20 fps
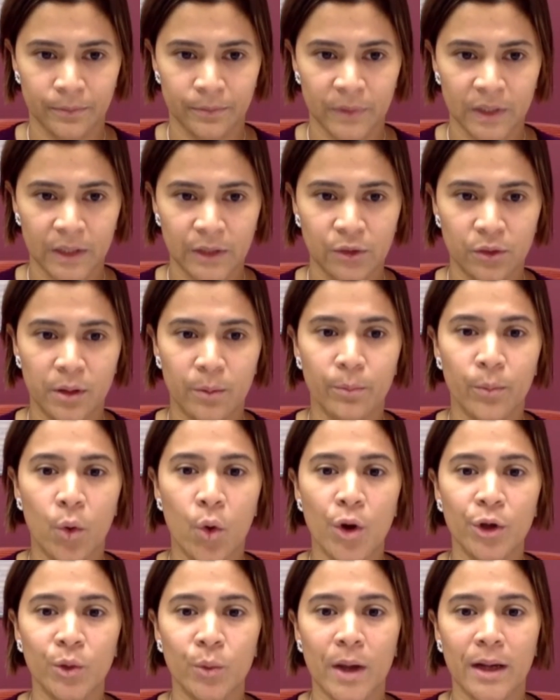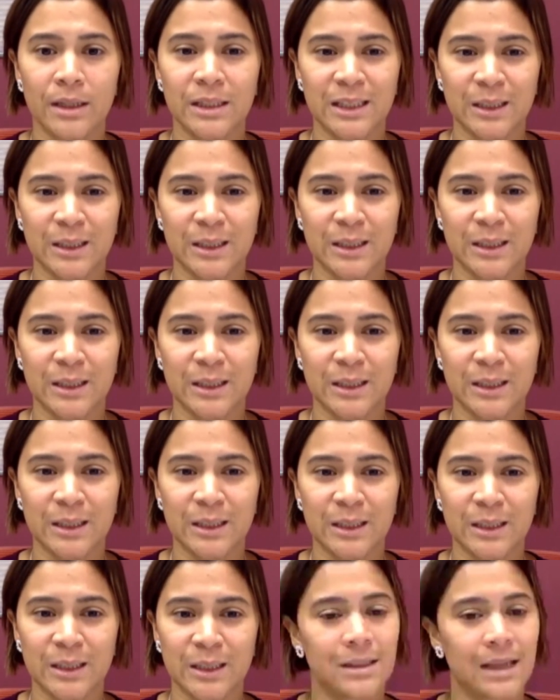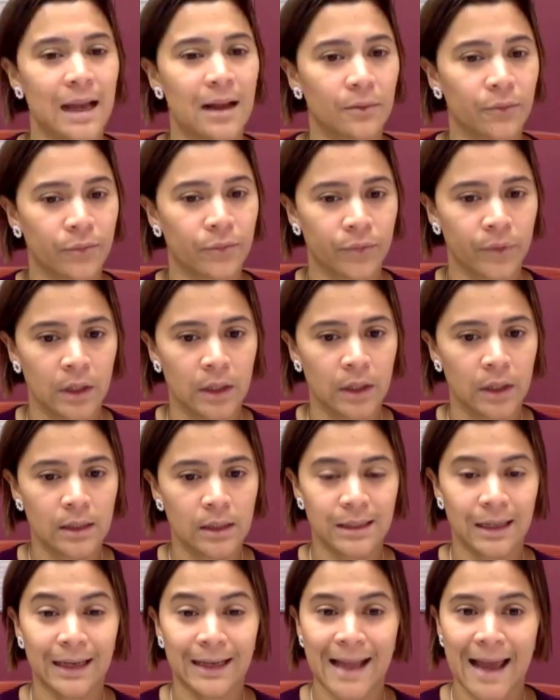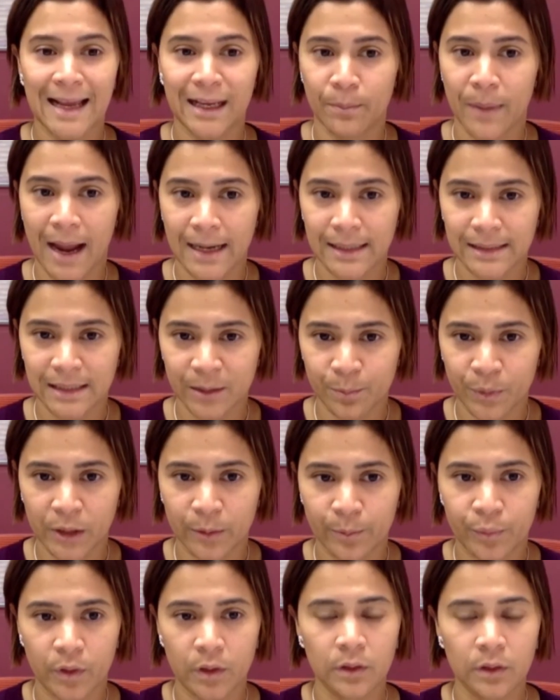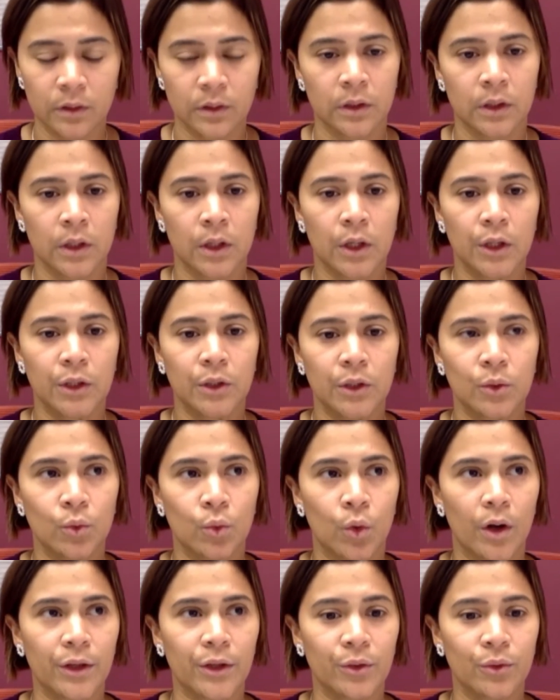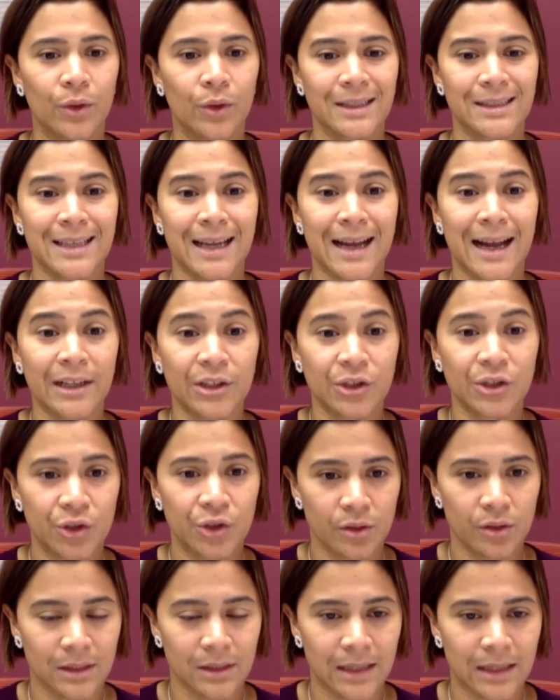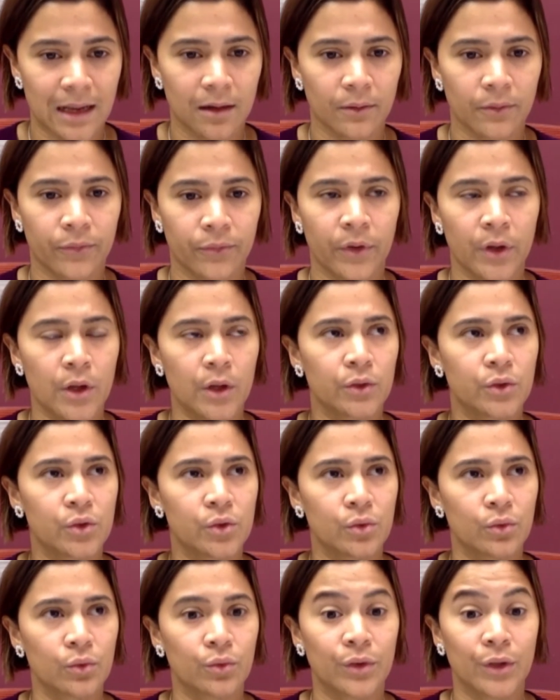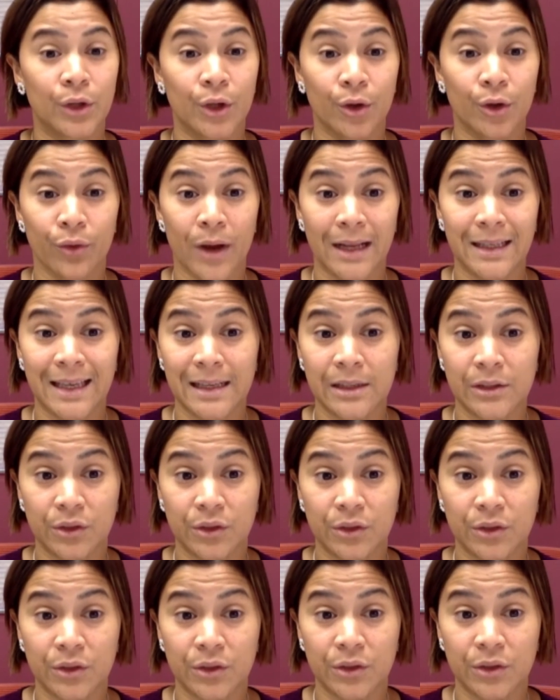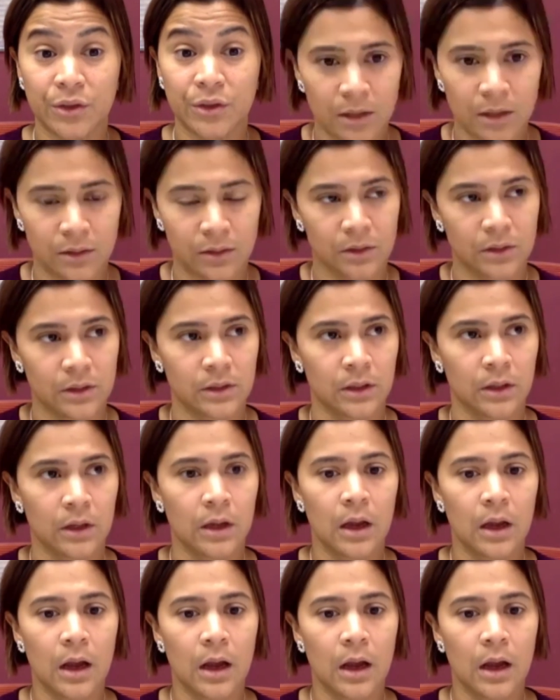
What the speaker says: So the more you expose yourself to like-minded people, you attach yourself to the correct institutions,